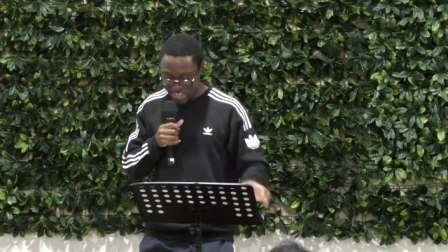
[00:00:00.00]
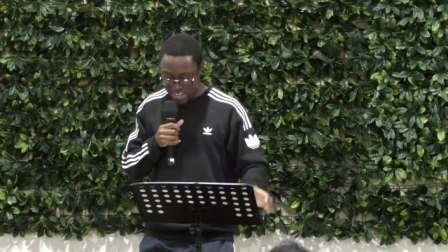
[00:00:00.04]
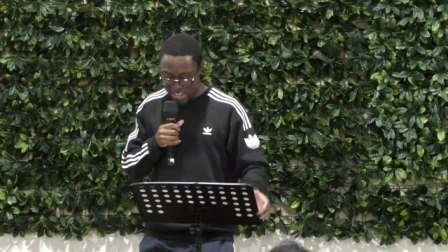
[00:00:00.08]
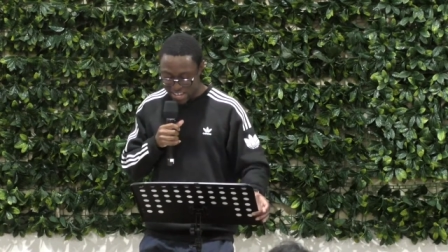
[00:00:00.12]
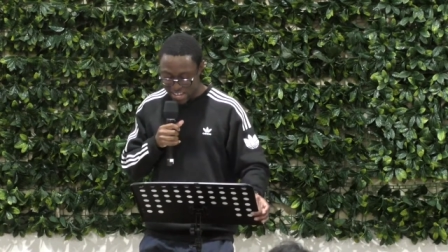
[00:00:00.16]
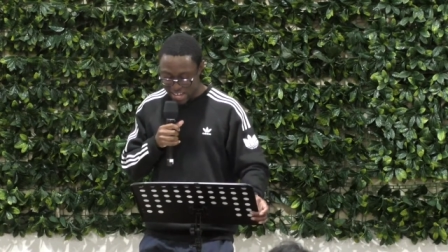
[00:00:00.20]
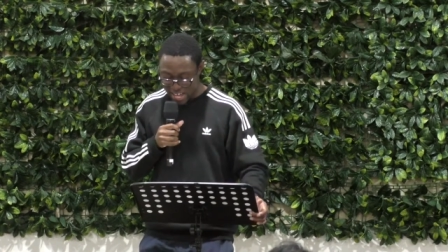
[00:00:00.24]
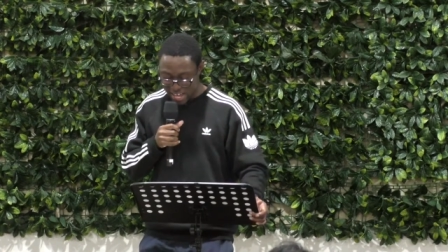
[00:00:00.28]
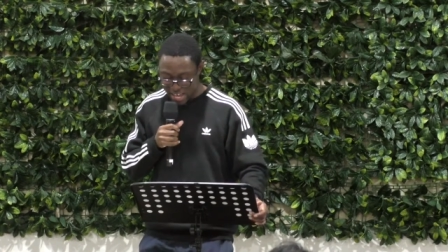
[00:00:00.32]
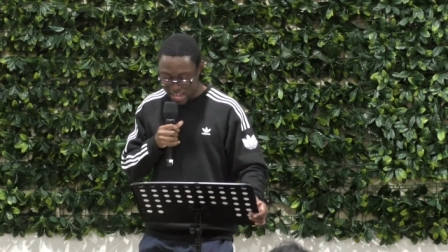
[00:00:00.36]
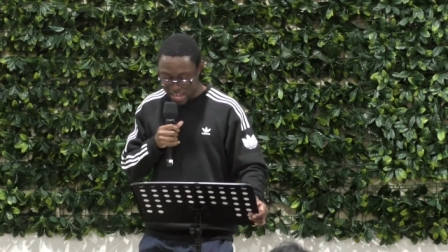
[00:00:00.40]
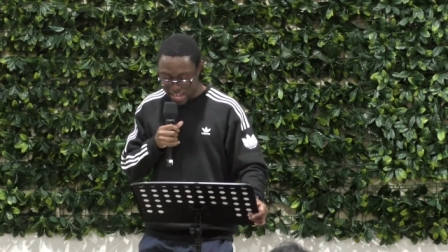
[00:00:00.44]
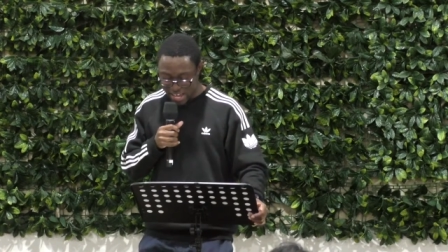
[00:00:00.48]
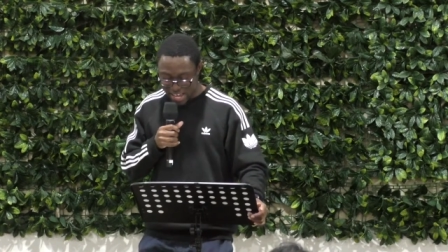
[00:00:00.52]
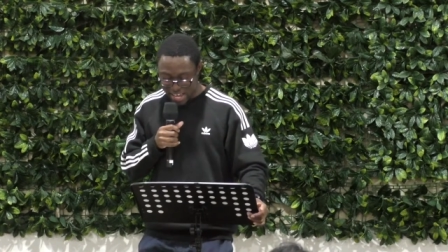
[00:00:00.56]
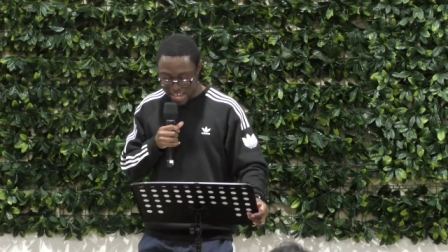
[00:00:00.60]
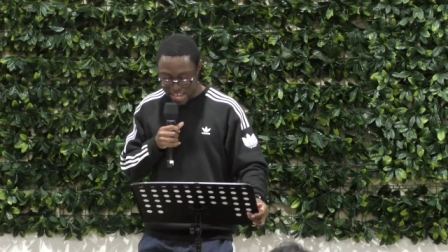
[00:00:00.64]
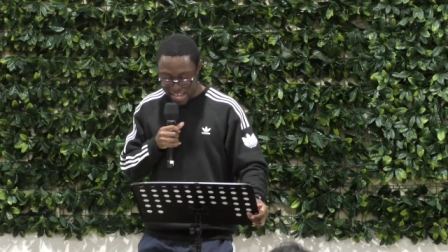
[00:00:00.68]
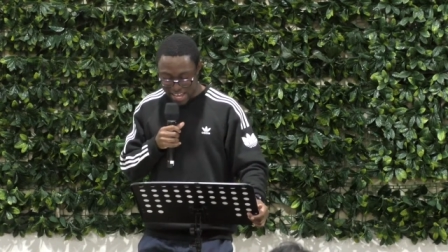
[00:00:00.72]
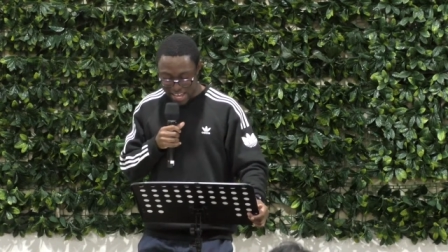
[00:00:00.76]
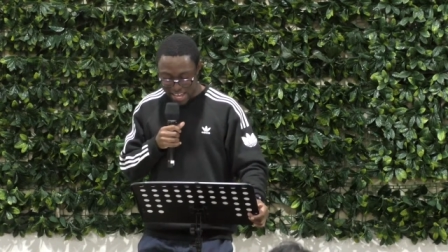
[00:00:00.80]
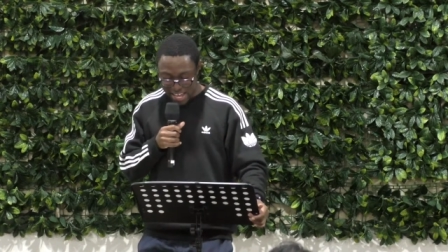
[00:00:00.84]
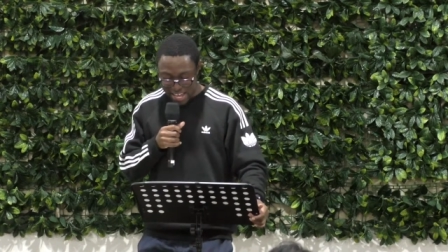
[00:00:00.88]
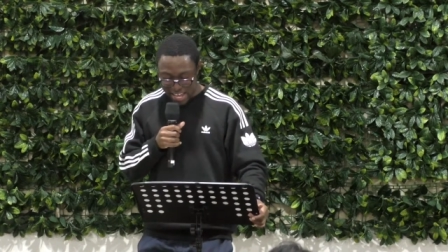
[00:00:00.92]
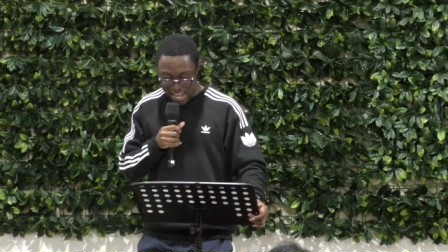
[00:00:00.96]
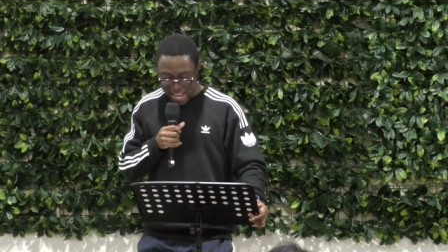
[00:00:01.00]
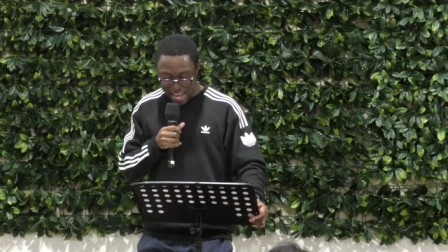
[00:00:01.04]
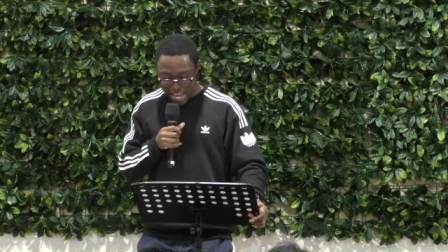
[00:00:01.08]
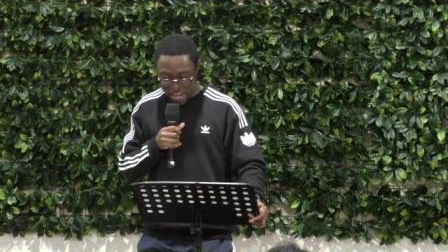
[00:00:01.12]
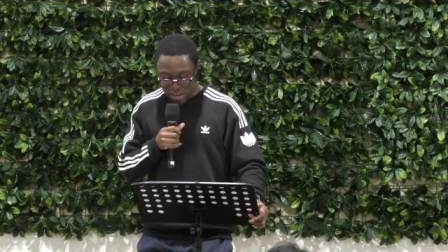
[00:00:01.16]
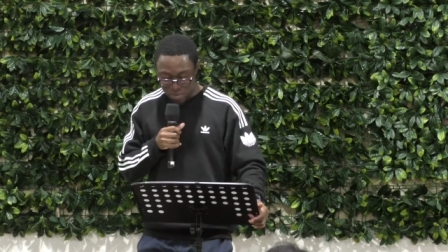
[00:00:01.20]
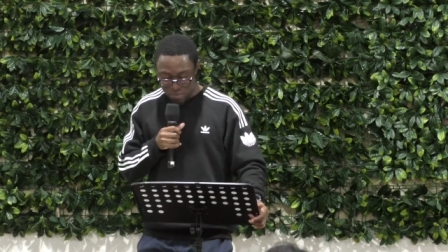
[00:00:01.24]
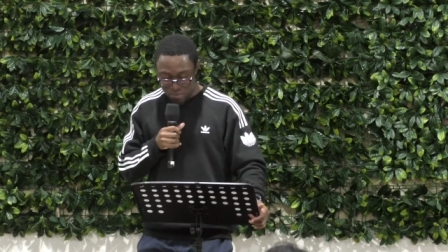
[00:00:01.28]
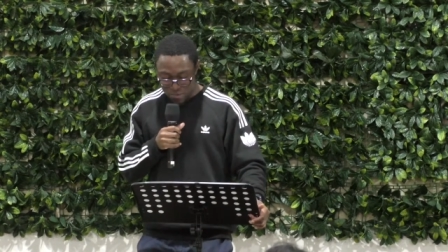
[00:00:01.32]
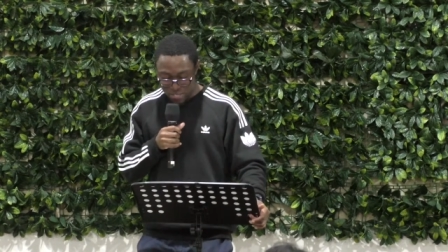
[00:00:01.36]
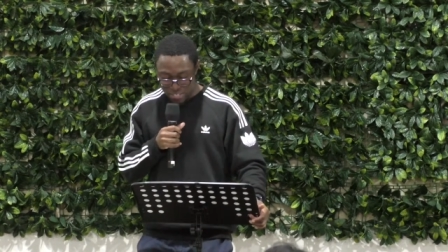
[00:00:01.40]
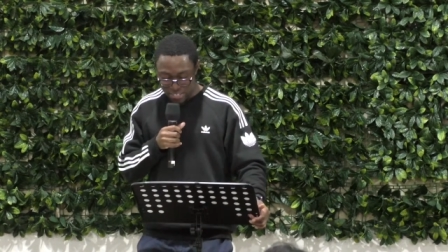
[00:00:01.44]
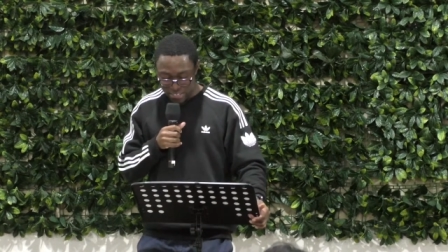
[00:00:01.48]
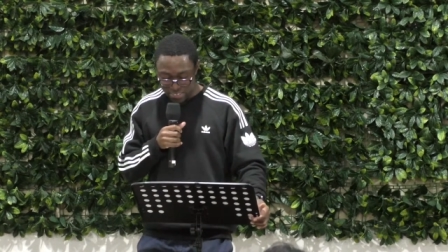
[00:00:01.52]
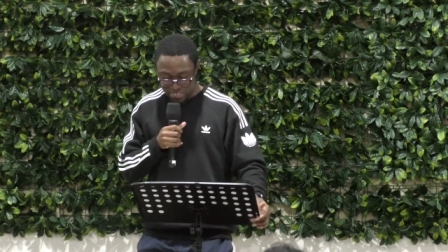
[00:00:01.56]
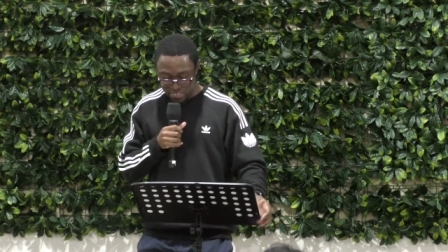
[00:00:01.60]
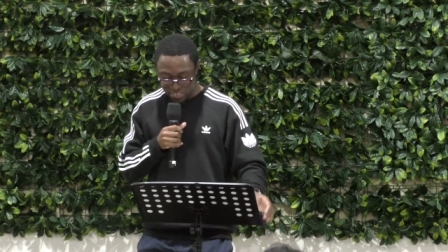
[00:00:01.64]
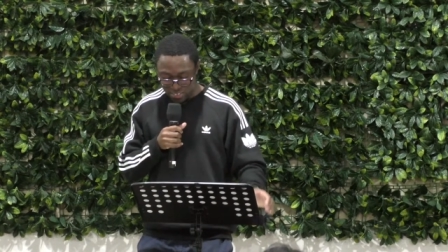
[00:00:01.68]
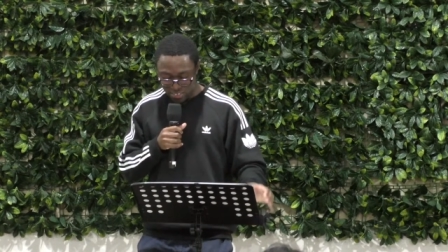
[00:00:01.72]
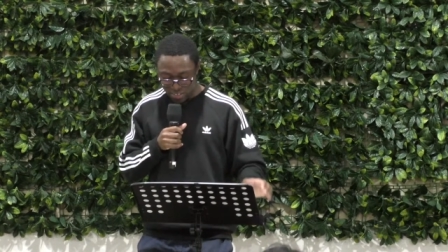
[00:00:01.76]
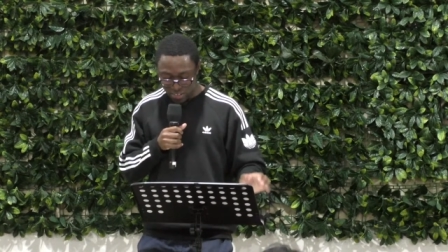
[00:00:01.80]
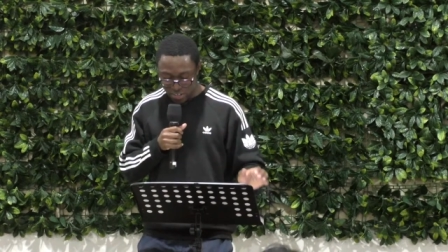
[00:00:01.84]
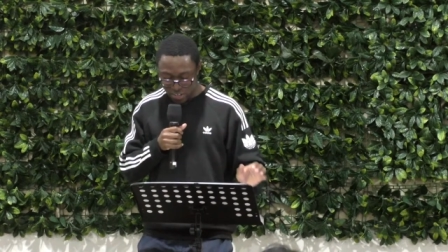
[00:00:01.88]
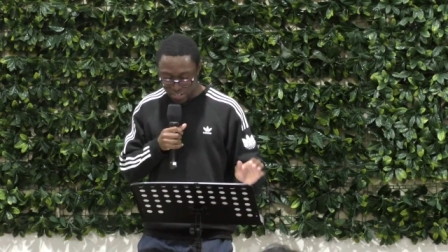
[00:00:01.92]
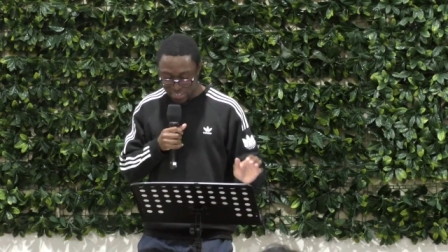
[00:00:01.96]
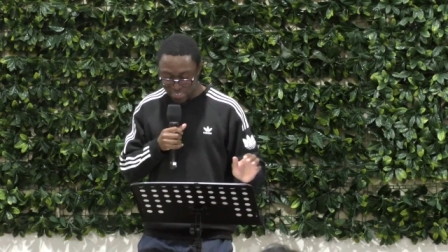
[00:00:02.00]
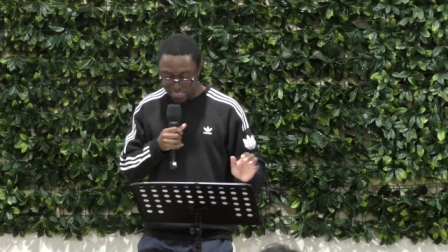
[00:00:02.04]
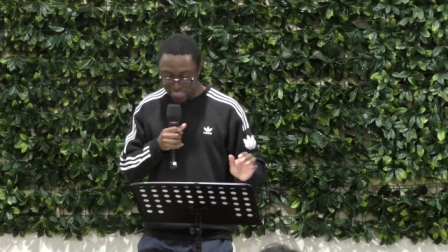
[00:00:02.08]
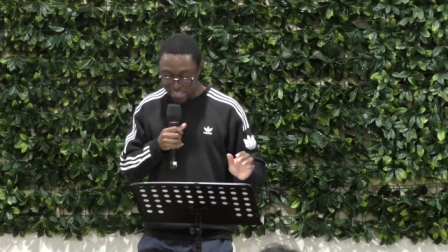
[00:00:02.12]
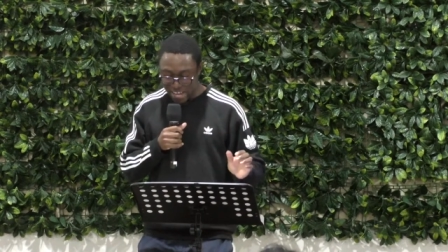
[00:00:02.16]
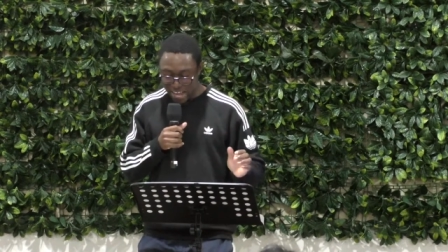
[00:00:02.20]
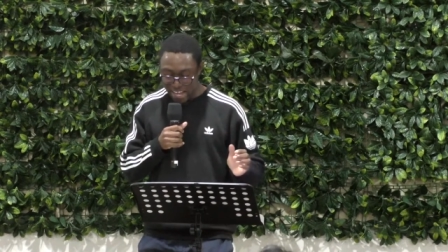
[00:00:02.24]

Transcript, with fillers: Uh, and obedience to God is